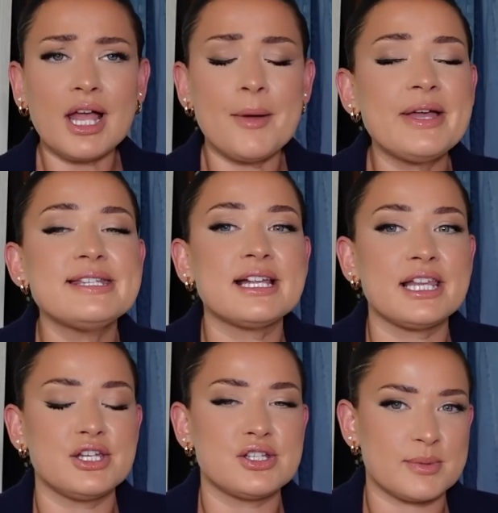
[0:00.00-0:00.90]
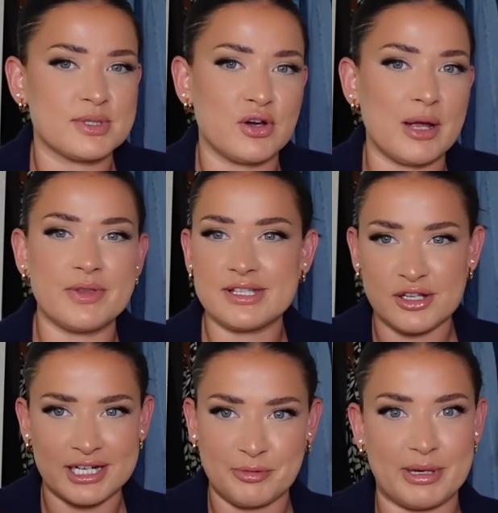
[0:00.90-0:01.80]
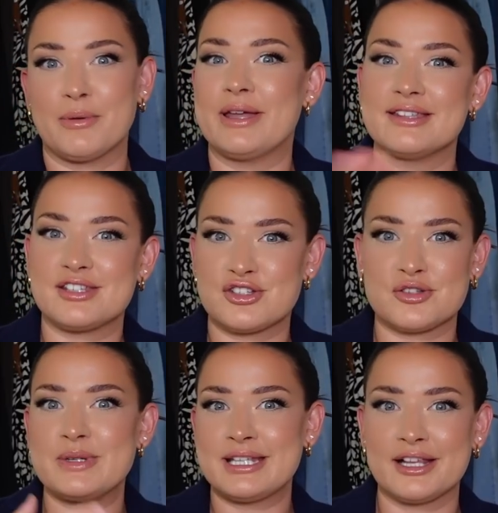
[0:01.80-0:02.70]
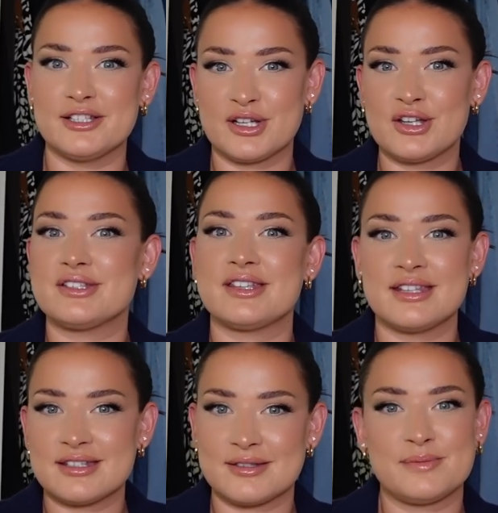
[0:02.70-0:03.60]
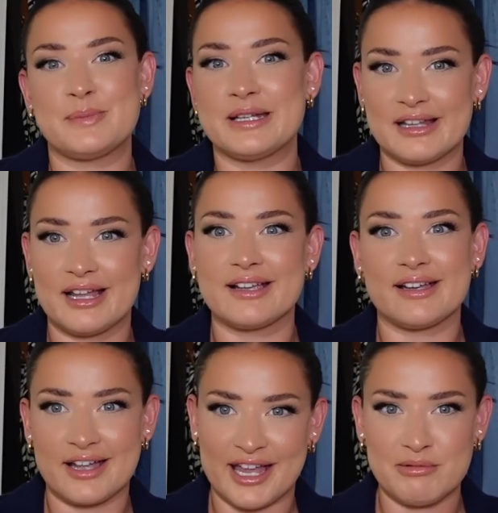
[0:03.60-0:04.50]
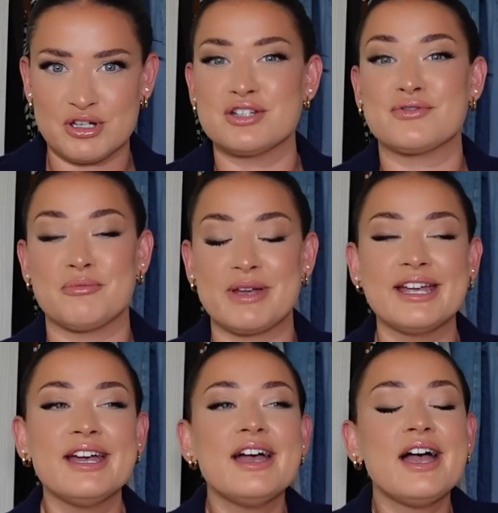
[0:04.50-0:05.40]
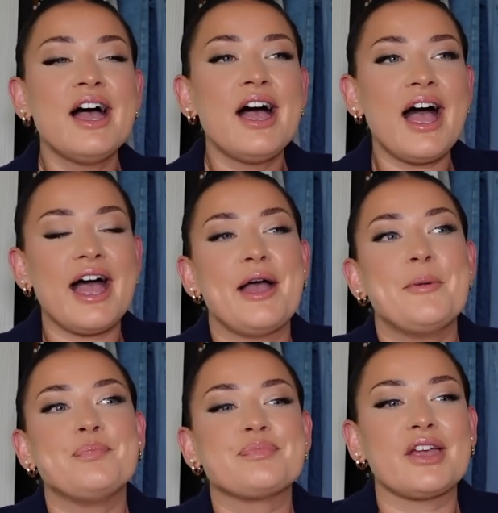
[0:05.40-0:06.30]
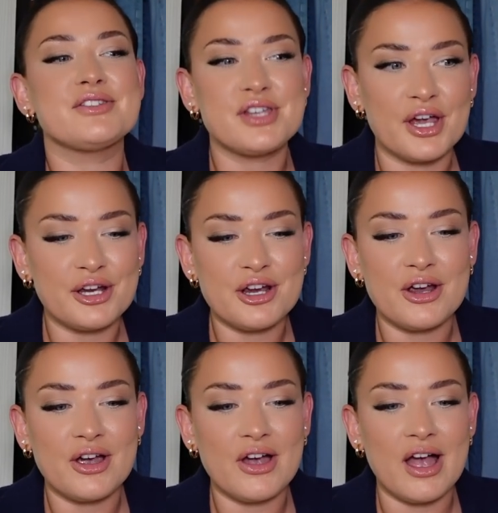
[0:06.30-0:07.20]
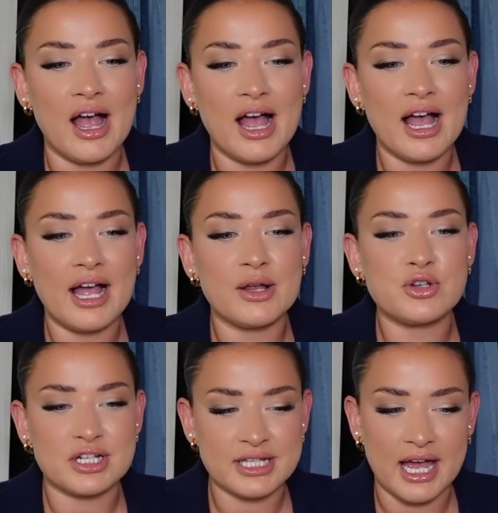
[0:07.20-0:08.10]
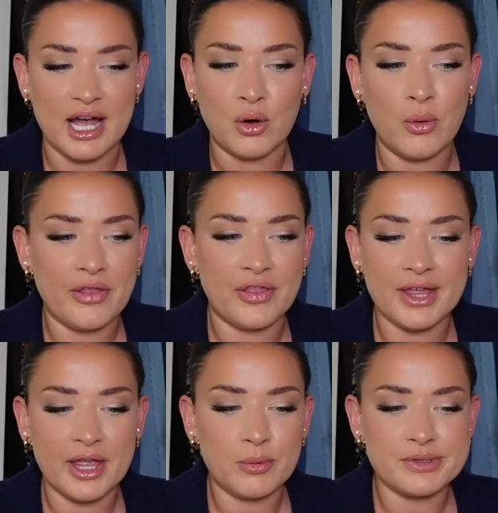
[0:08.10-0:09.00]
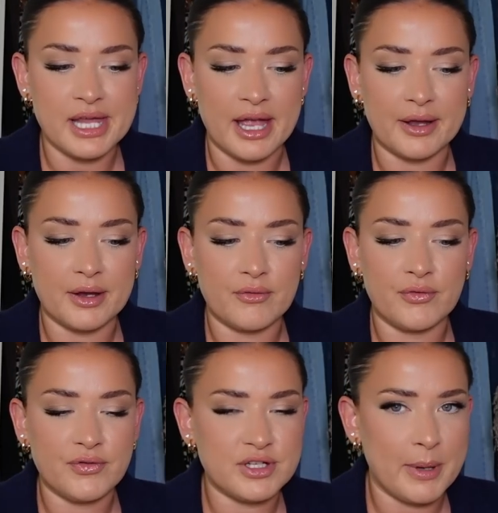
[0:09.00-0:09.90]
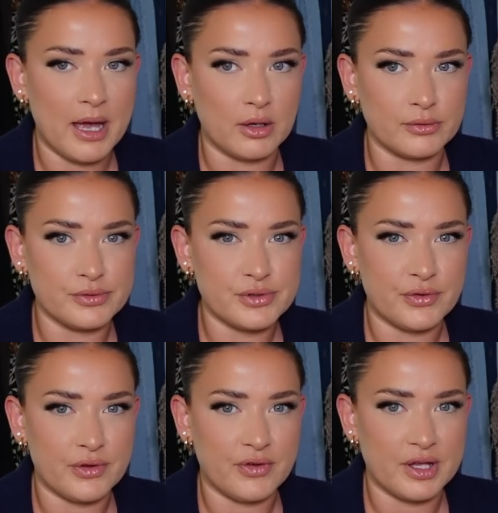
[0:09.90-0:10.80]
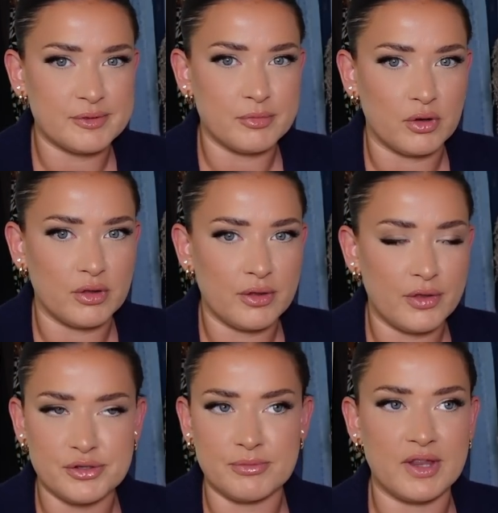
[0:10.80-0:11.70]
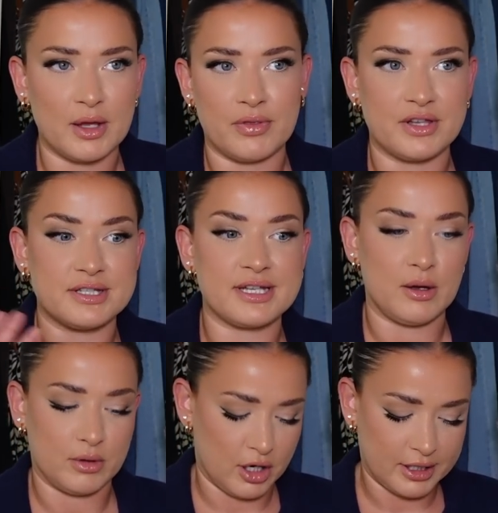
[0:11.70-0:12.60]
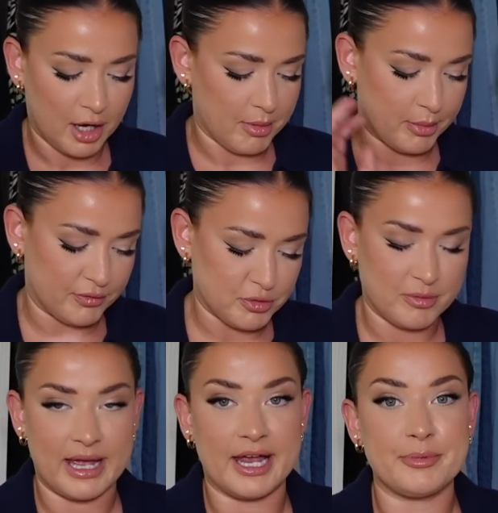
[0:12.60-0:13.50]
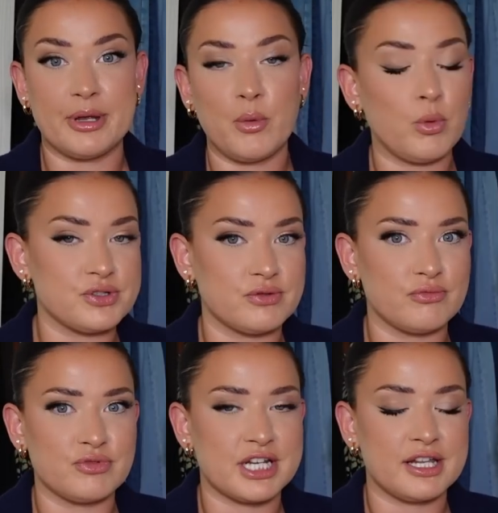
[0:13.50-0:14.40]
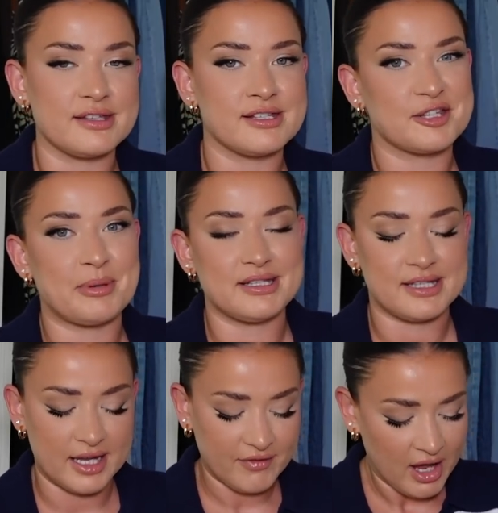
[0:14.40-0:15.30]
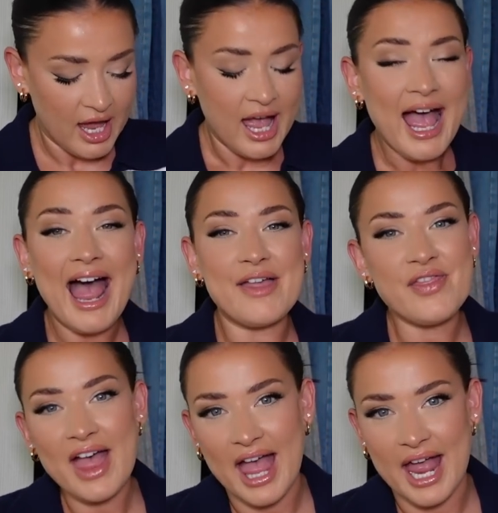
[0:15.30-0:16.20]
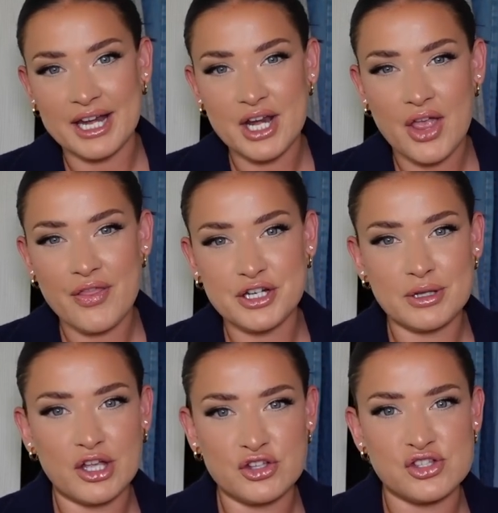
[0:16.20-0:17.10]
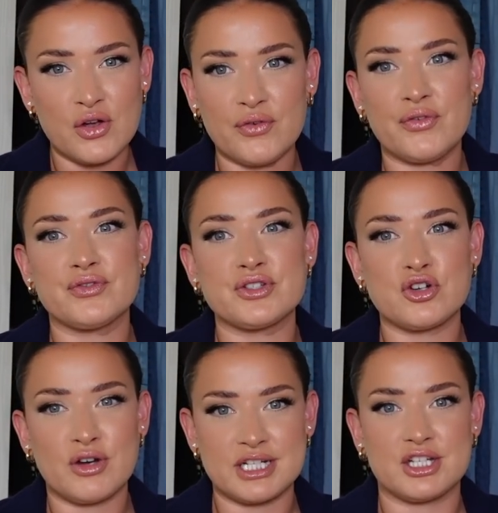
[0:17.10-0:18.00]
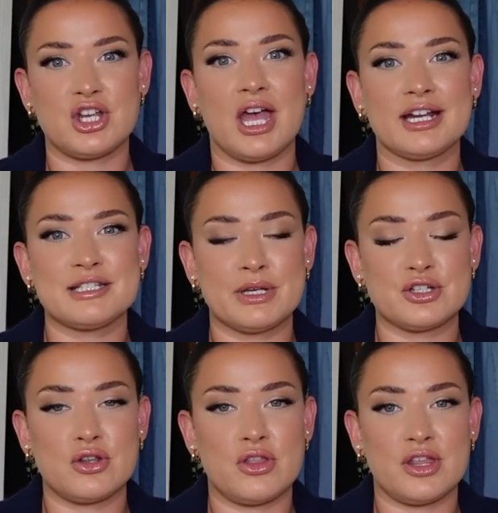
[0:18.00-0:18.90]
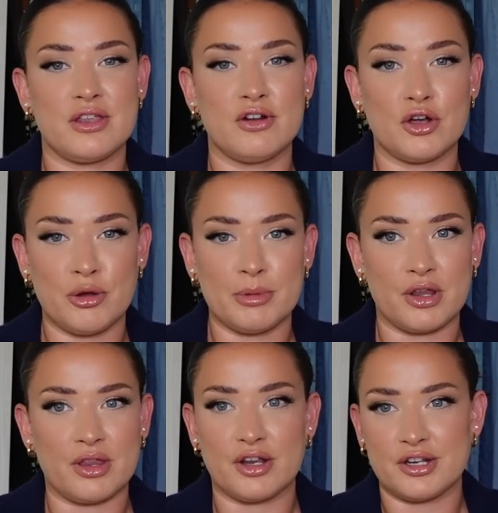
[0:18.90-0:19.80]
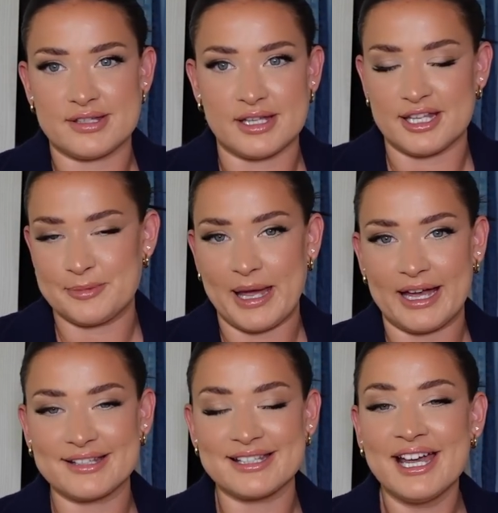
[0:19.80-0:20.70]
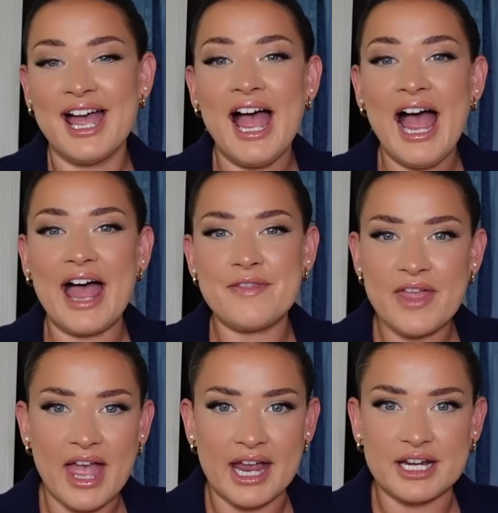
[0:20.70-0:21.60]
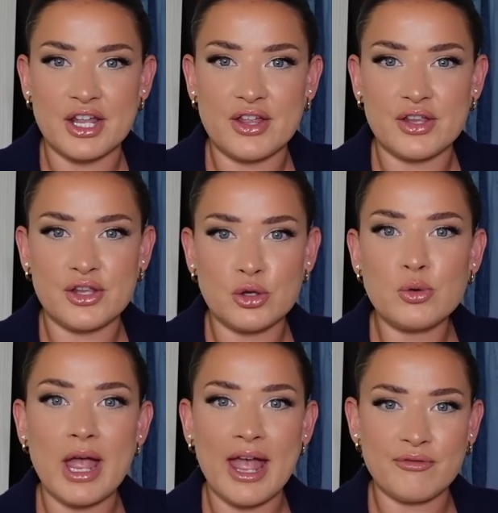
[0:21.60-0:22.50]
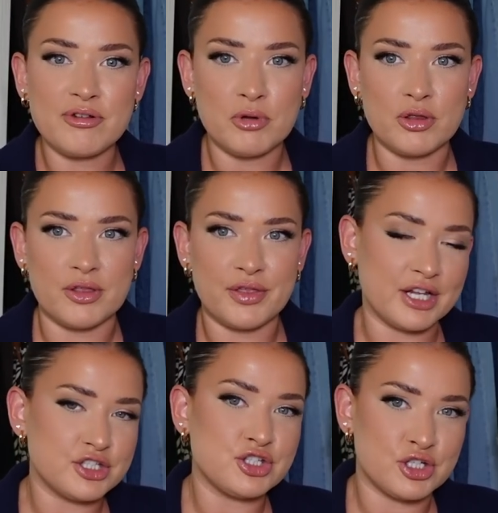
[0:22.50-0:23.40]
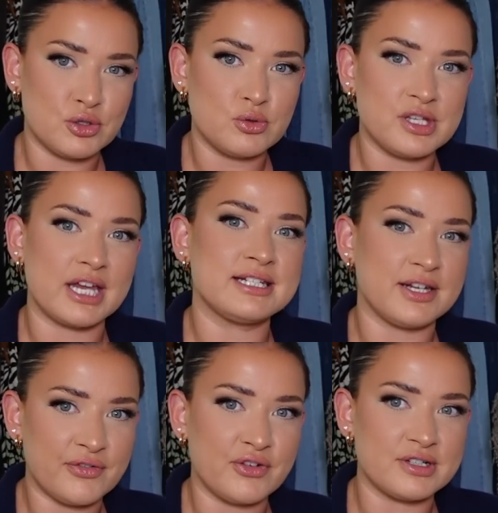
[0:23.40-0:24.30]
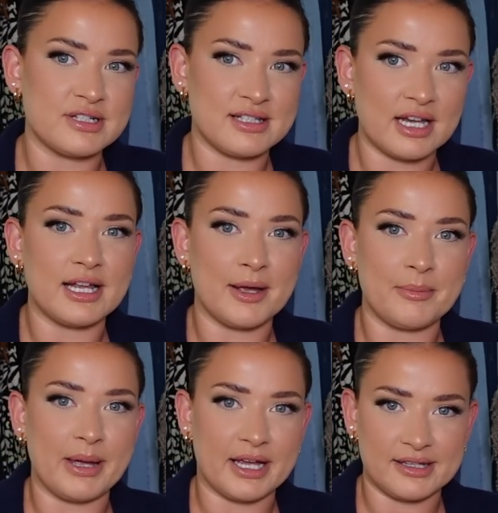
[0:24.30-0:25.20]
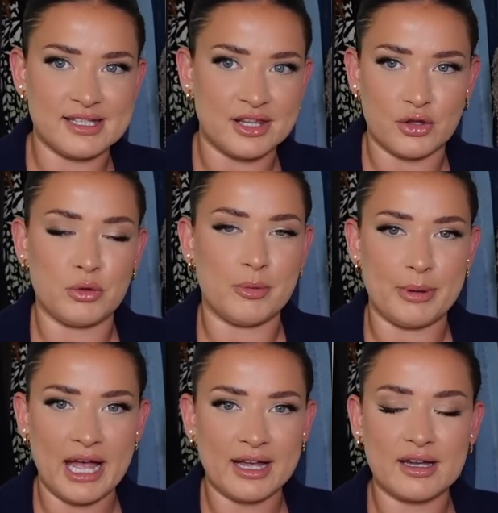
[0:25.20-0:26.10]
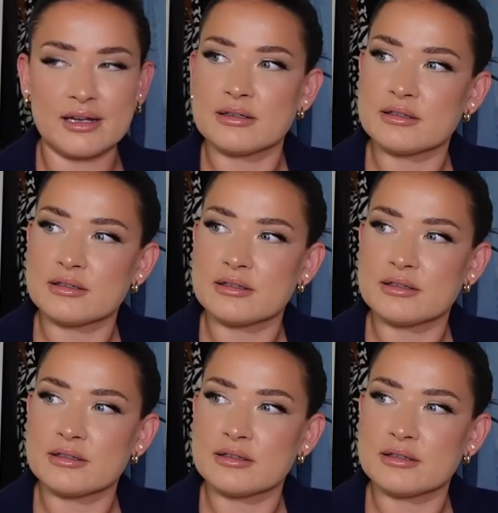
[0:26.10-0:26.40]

And basically you subscribe, this is not an ad by the way, this is just me telling you because this has been like a game changer for me. So I checked it out, I think it was like £50 for the first month or something like that with a discount code, I can't remember off the top of my head, but it wasn't ridiculously expensive. And then they do like a soft credit check to make sure that you're not a criminal and going to steal these bags. And then you every month get to choose a different designer handbag and send the other one back.